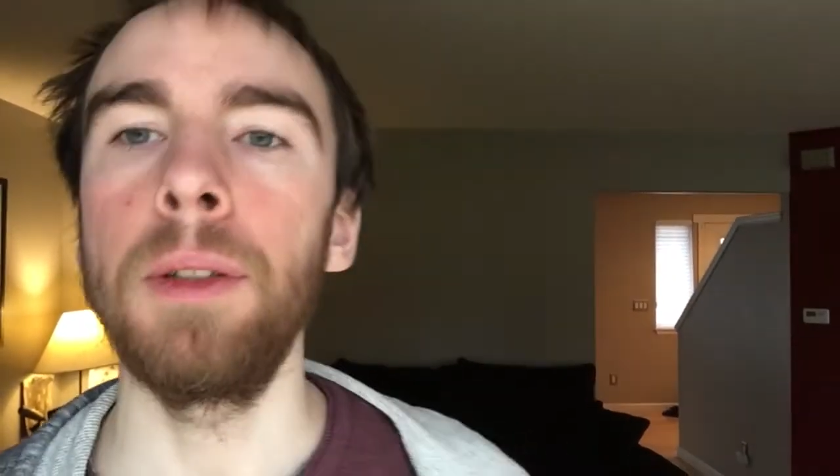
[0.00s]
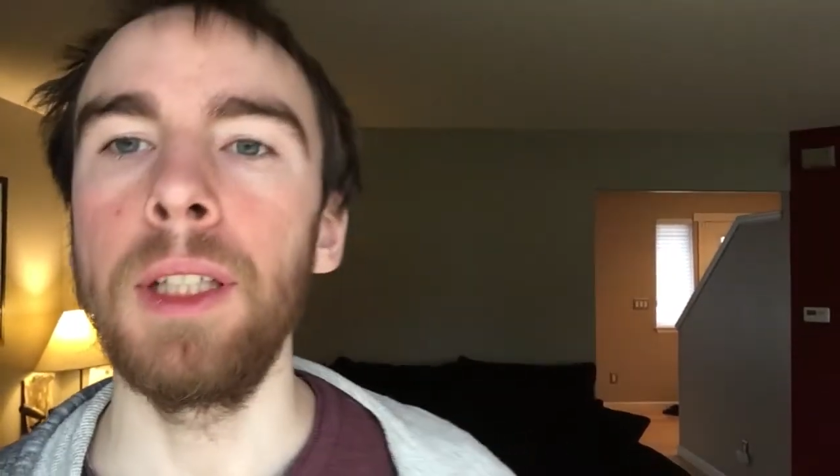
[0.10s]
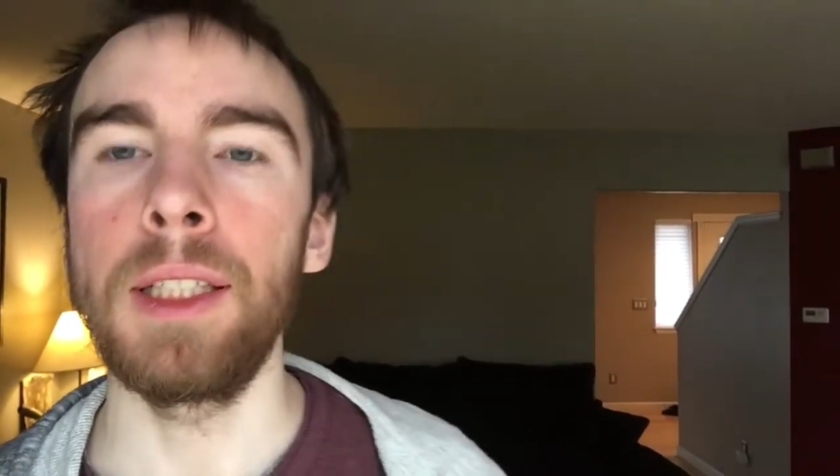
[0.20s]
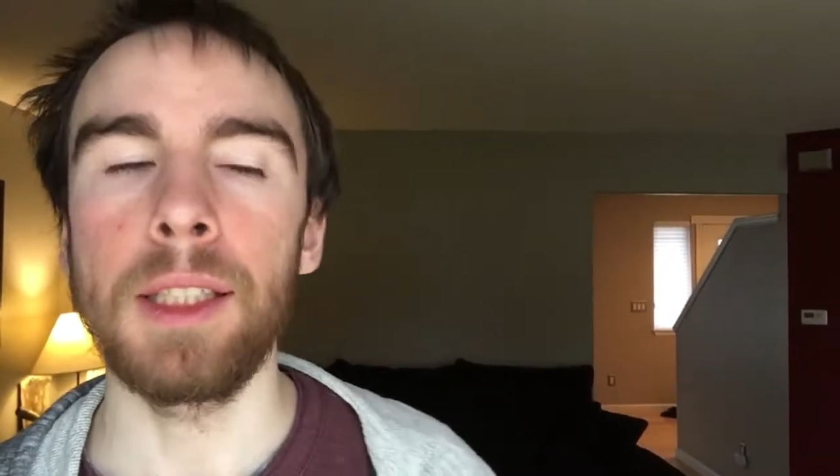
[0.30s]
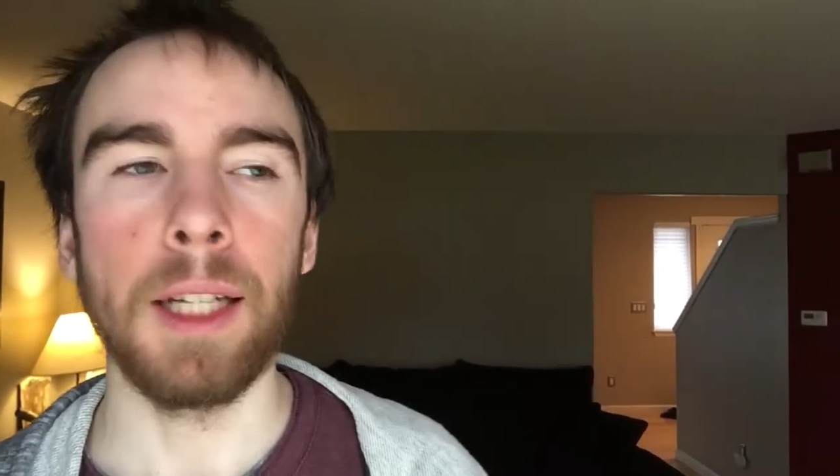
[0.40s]

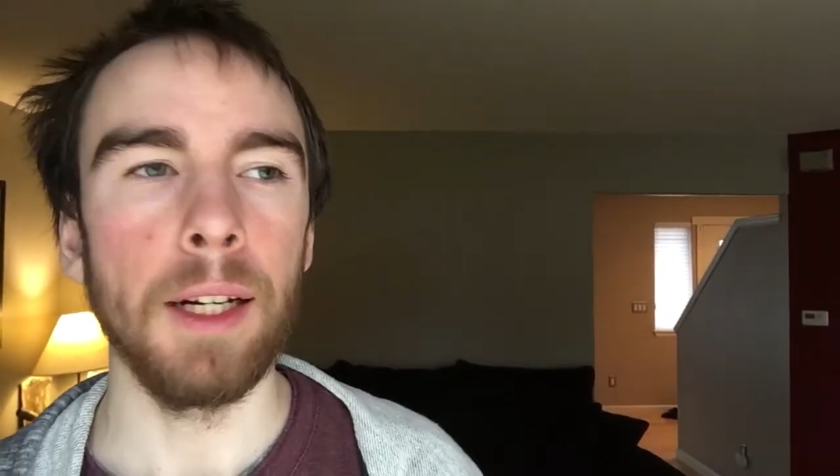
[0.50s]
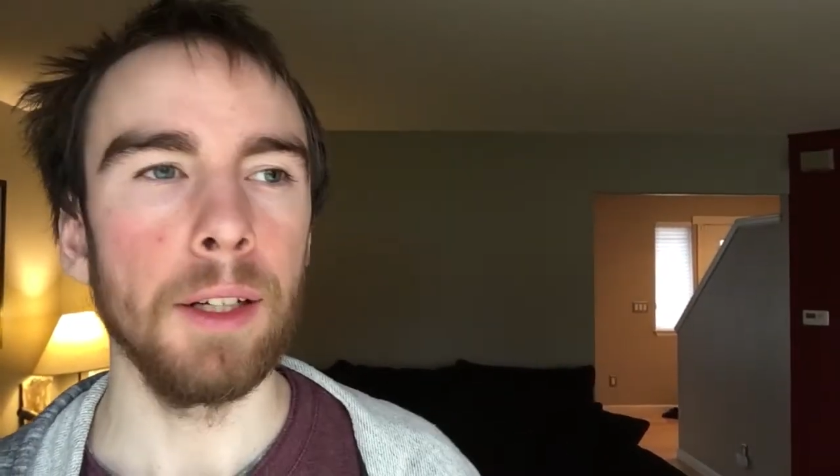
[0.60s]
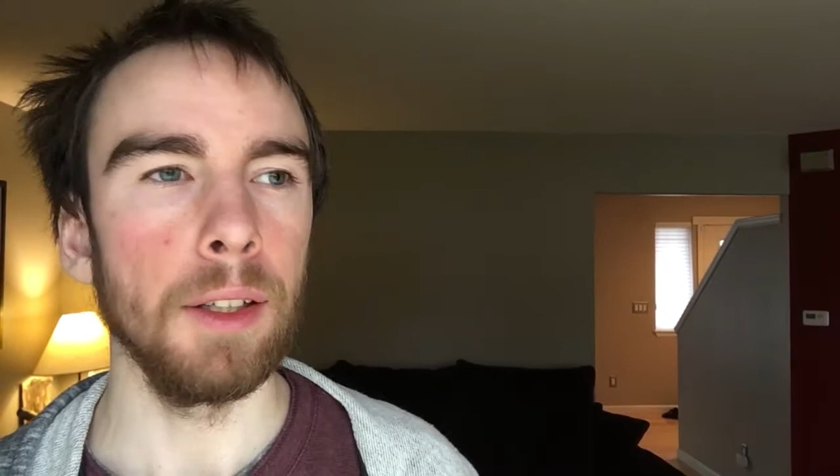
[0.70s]
scared